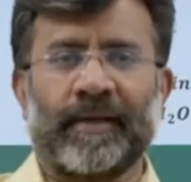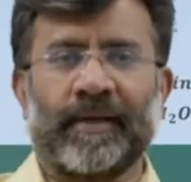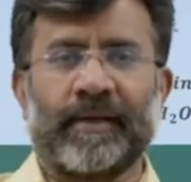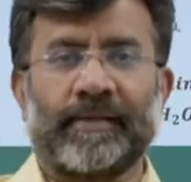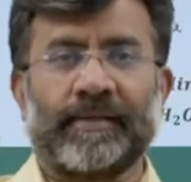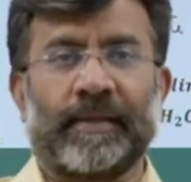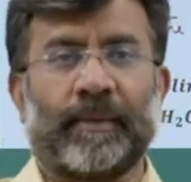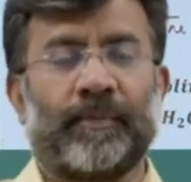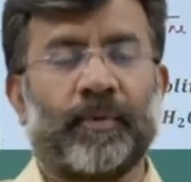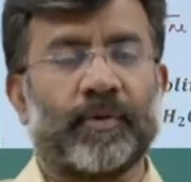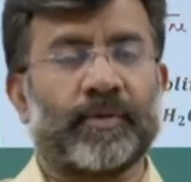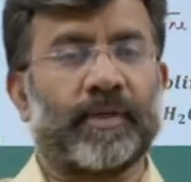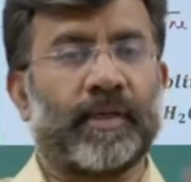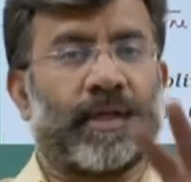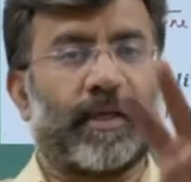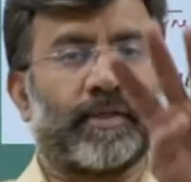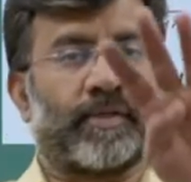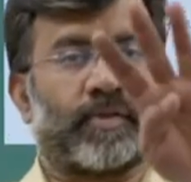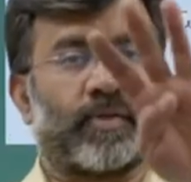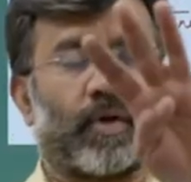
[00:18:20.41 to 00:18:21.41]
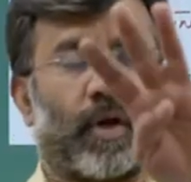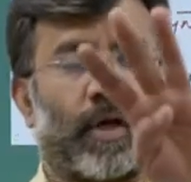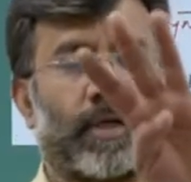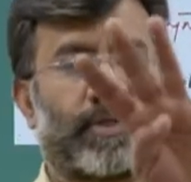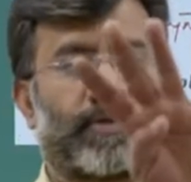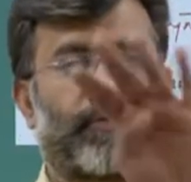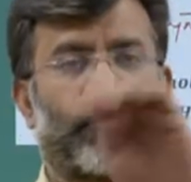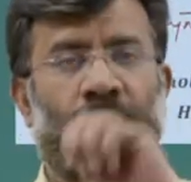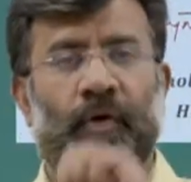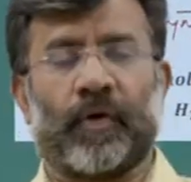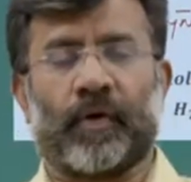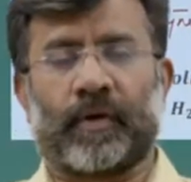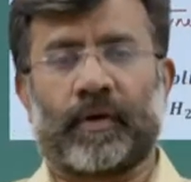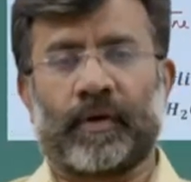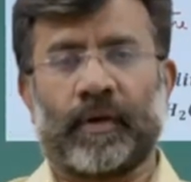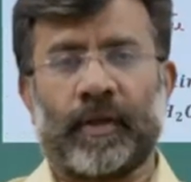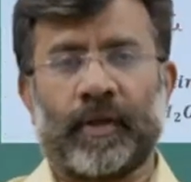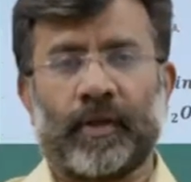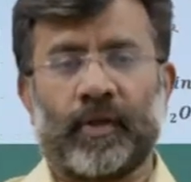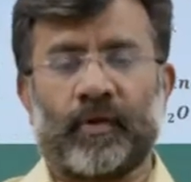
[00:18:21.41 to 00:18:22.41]
Suppose it is choice 4,
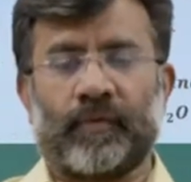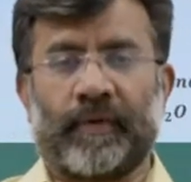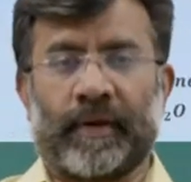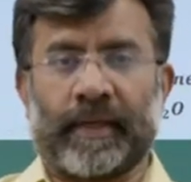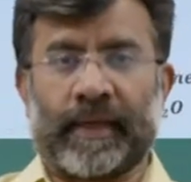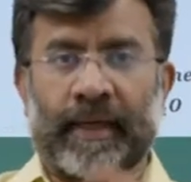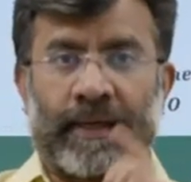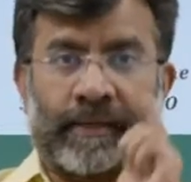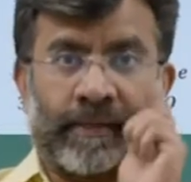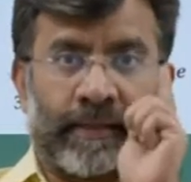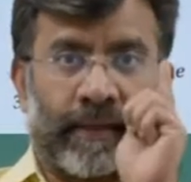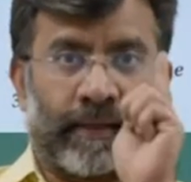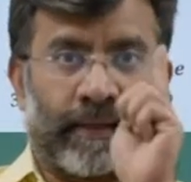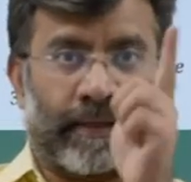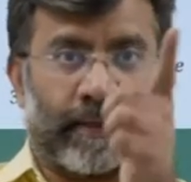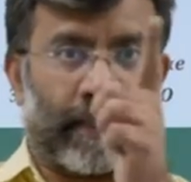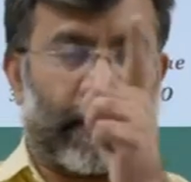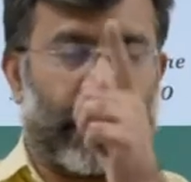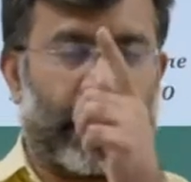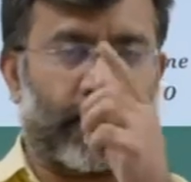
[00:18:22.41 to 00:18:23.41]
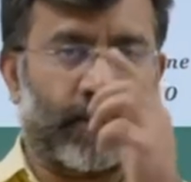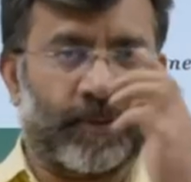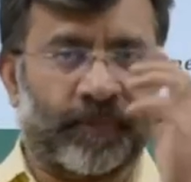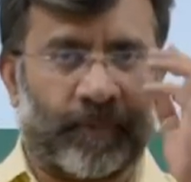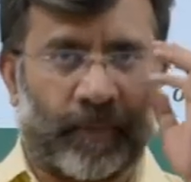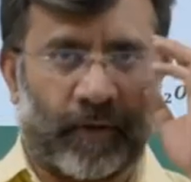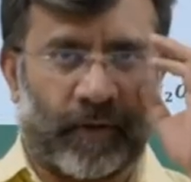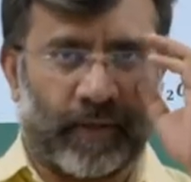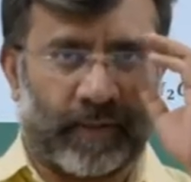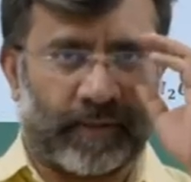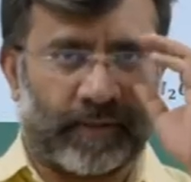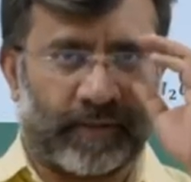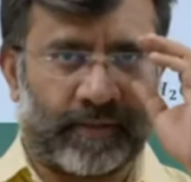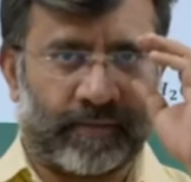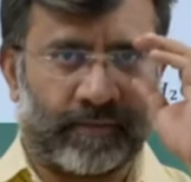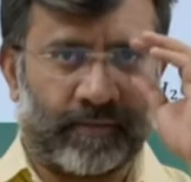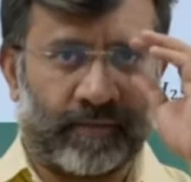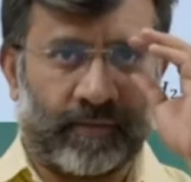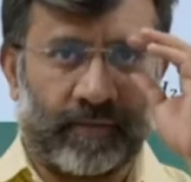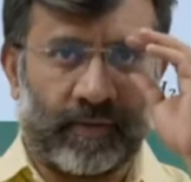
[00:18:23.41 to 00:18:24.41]
you will get trans product.
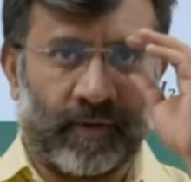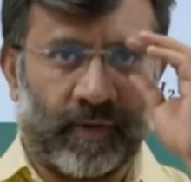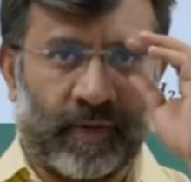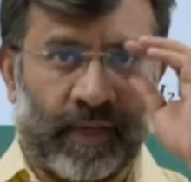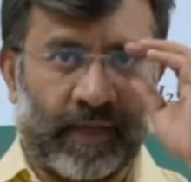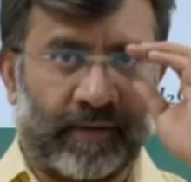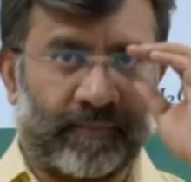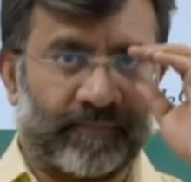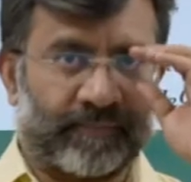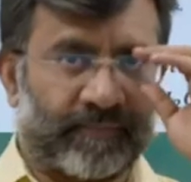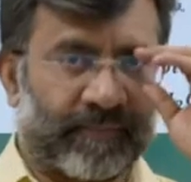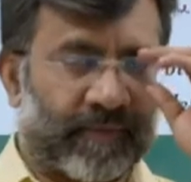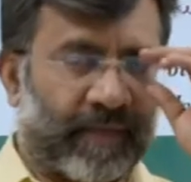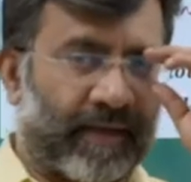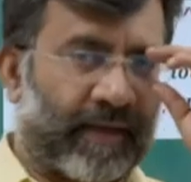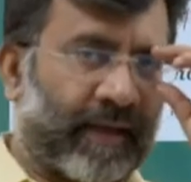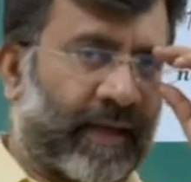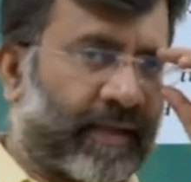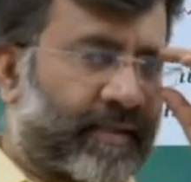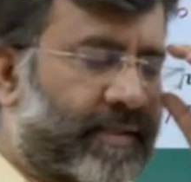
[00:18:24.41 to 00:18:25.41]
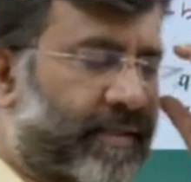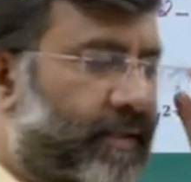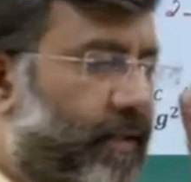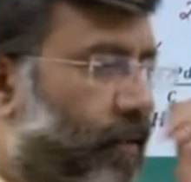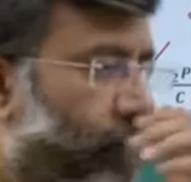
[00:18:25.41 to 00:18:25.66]
Okay, next.